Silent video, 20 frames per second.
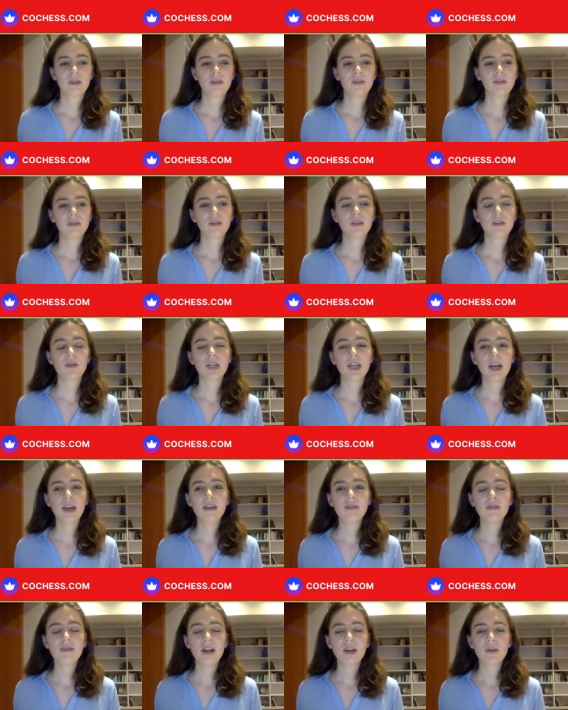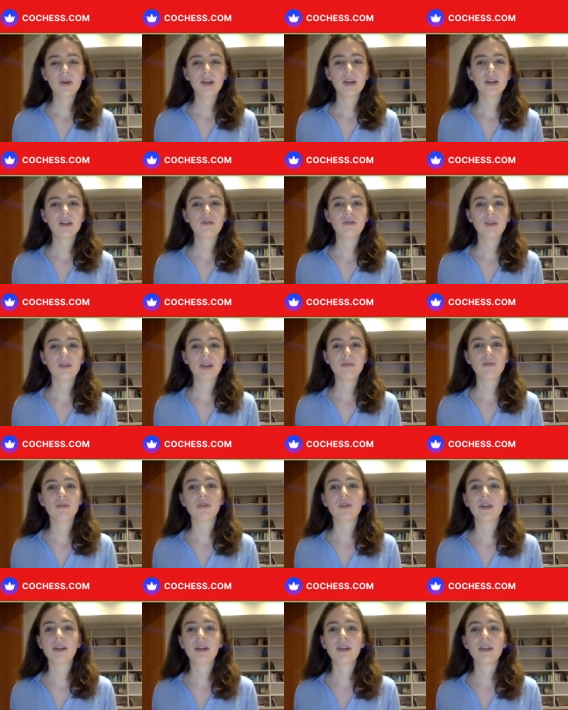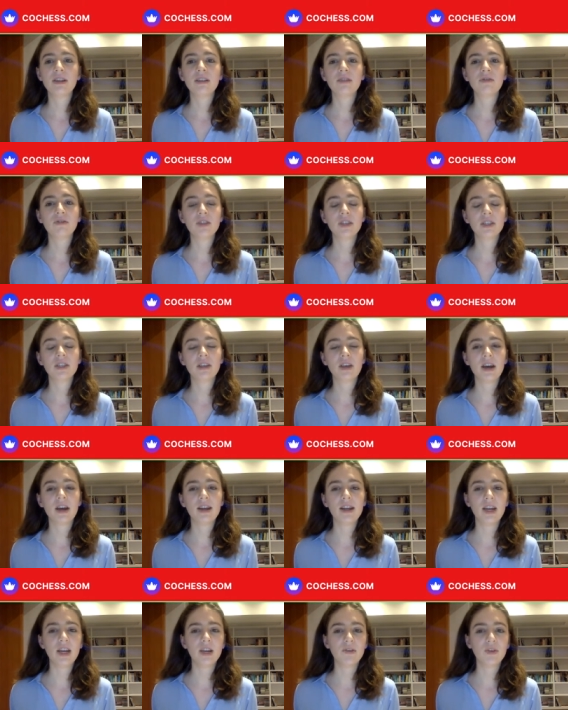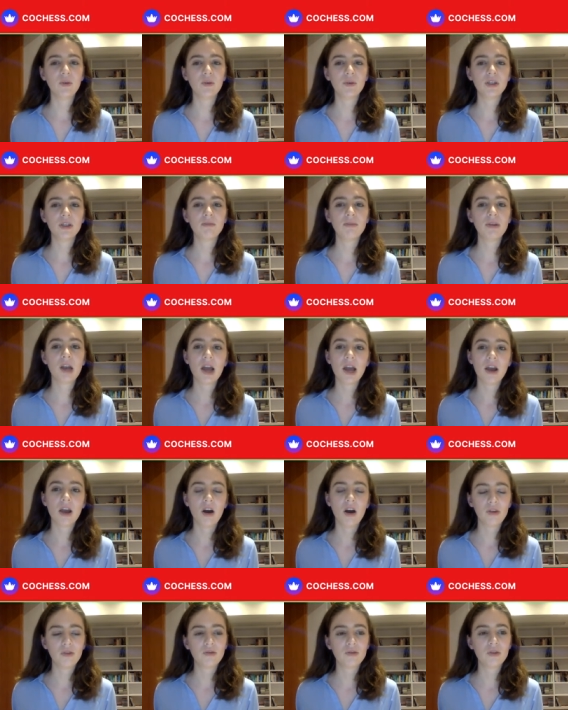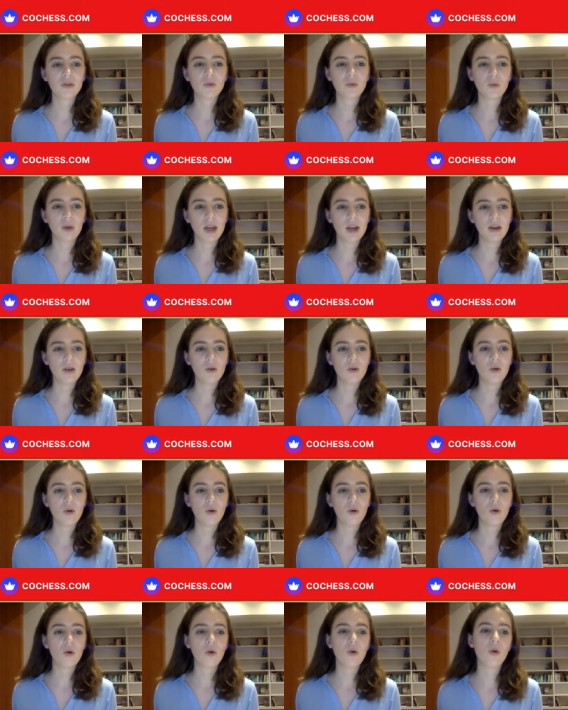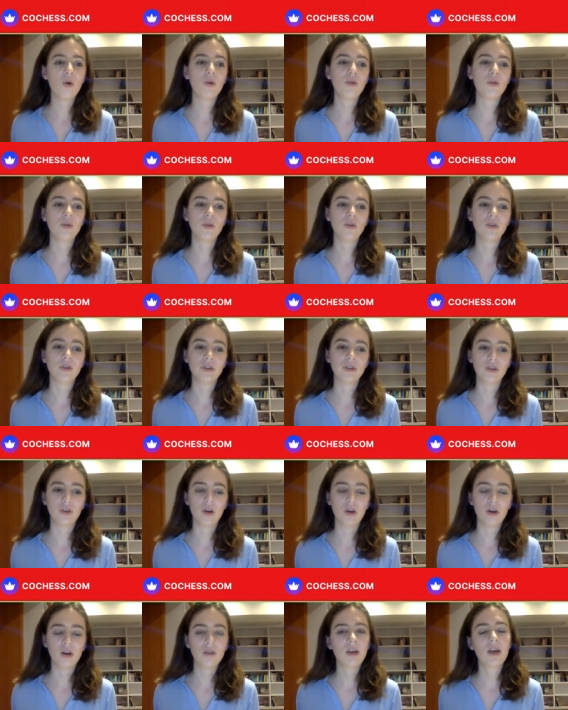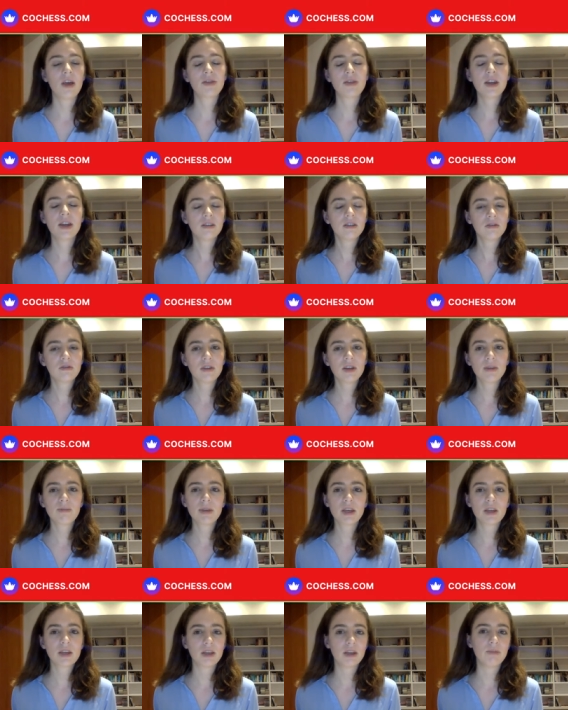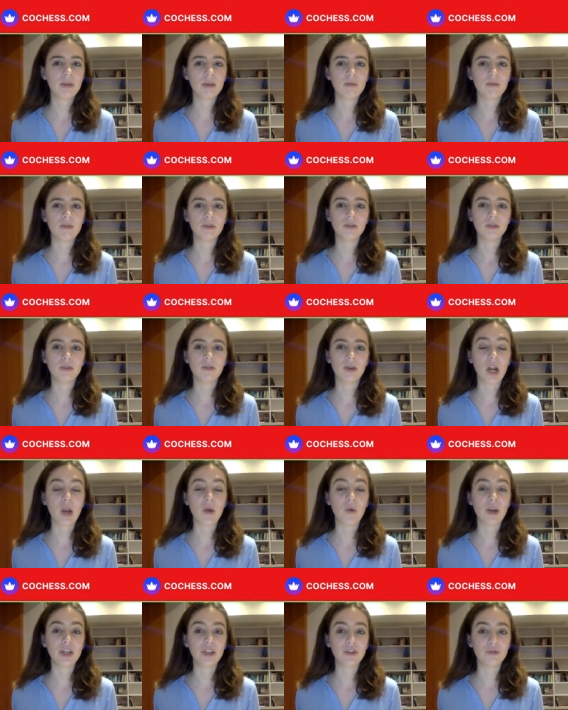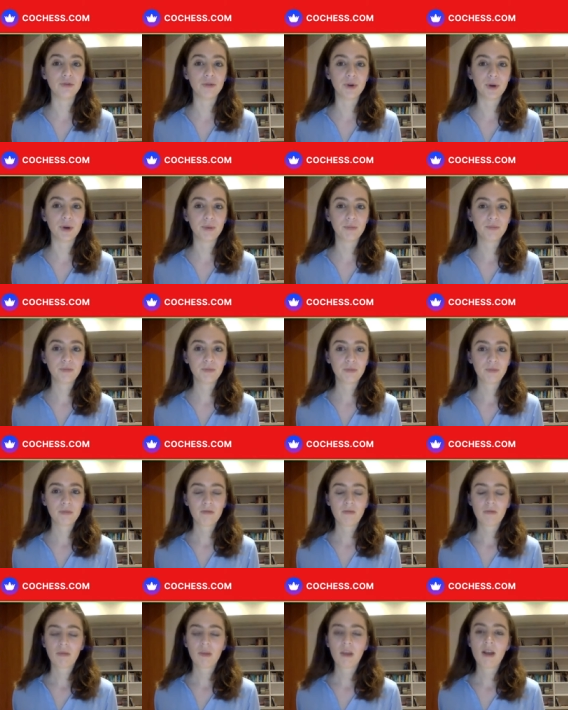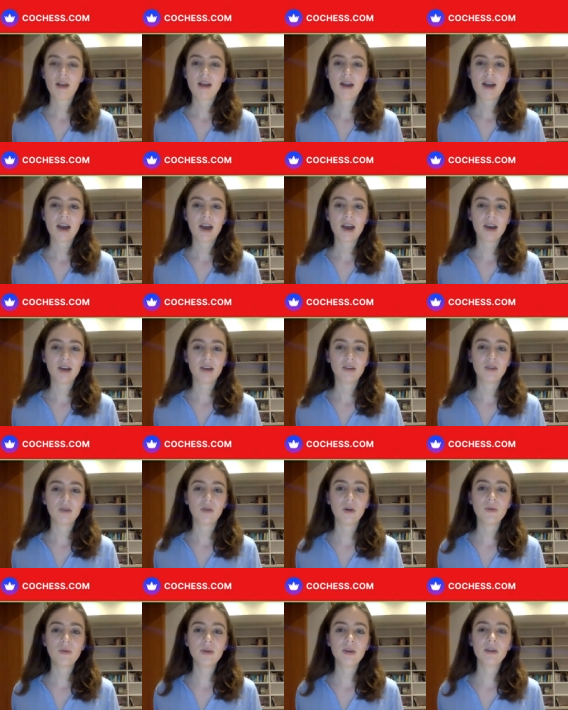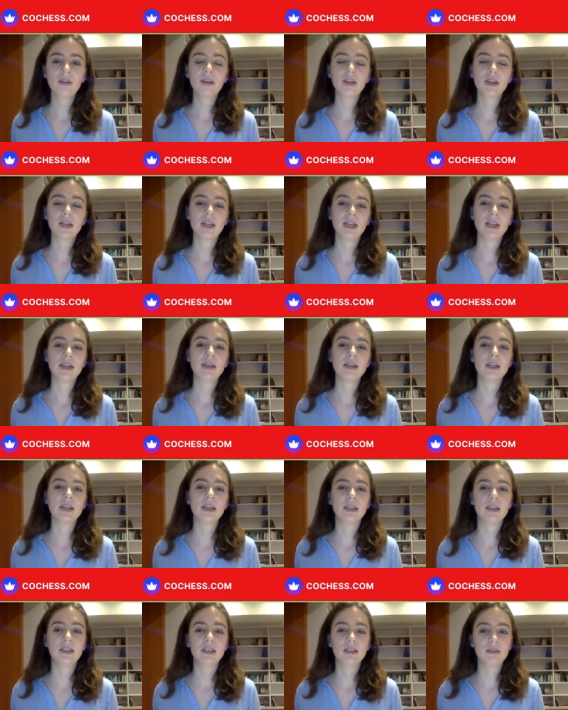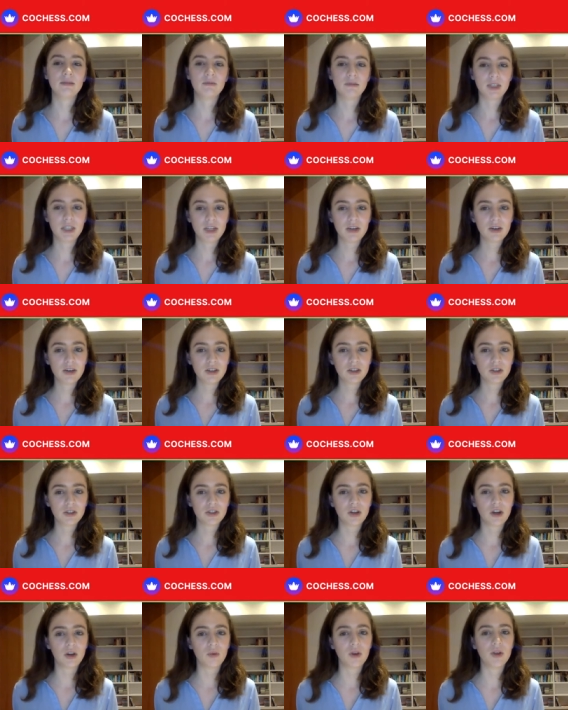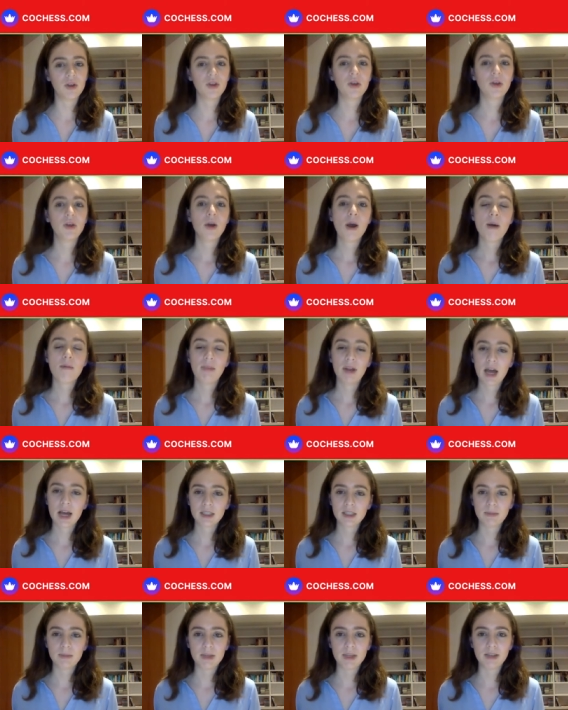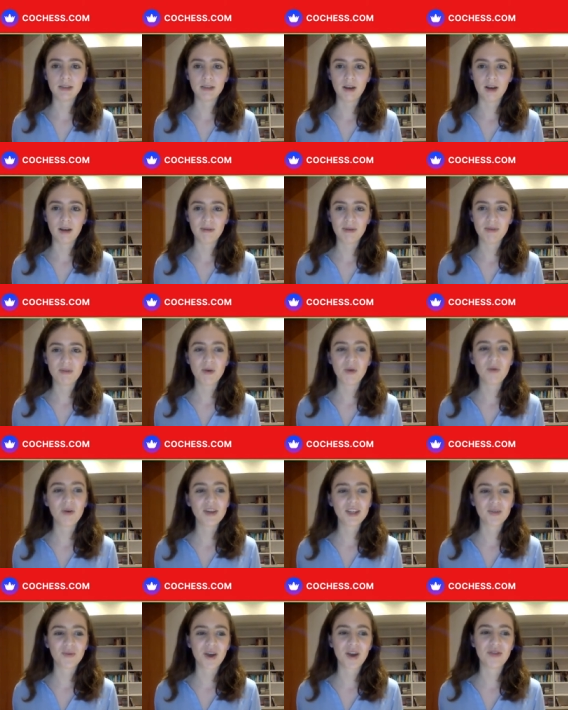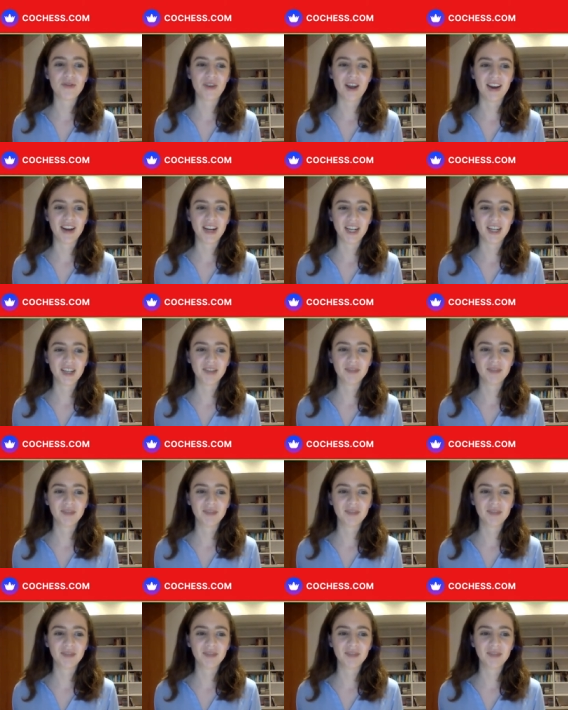So again, evaluating is really important for deciding if you want to play on for the win or if you want to draw. And that is a really big thing people use evaluation for. And what we're going to look at here is material to start with, black's piece up, but what is white threatening?